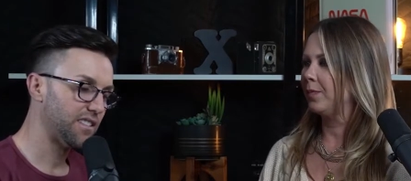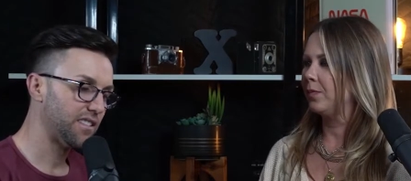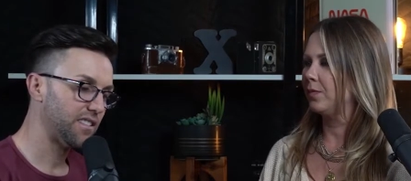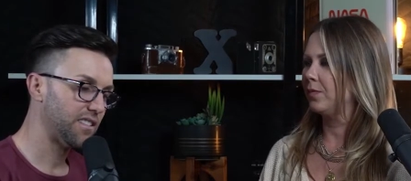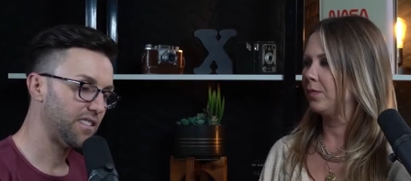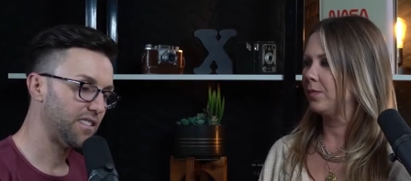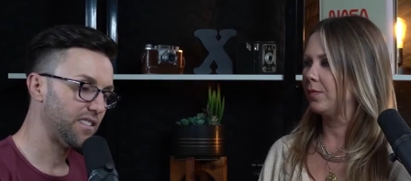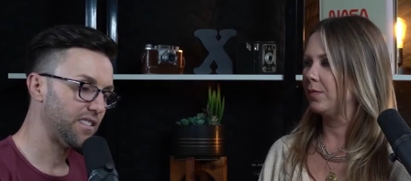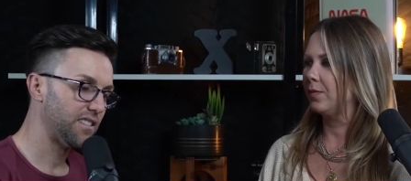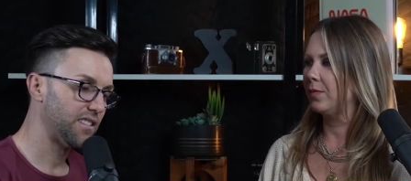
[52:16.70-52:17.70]

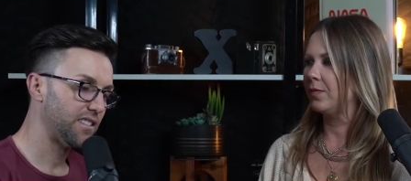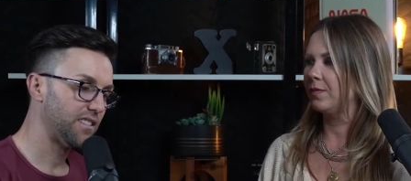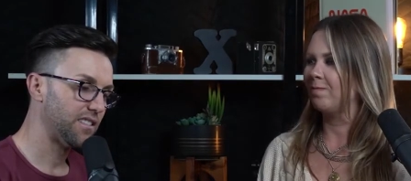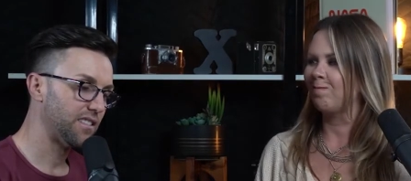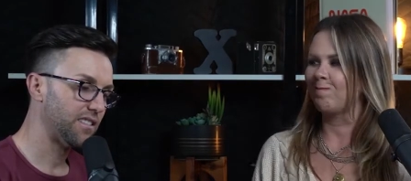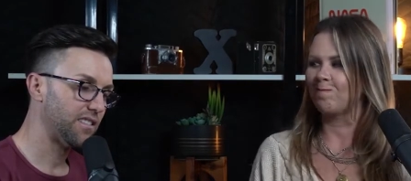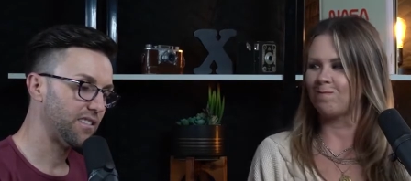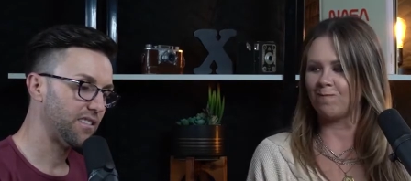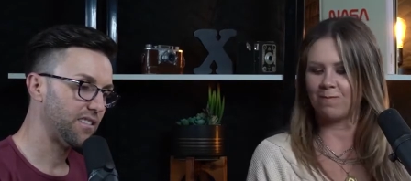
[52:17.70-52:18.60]
Nobody speaks.